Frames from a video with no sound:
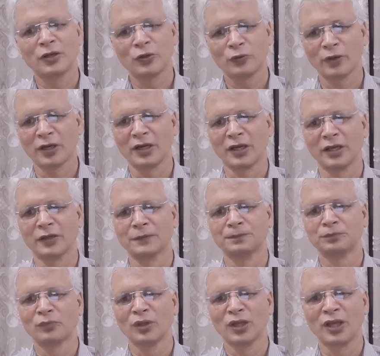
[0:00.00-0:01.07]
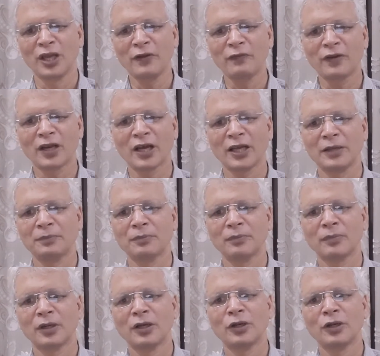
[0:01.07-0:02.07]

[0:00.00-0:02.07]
20. Give time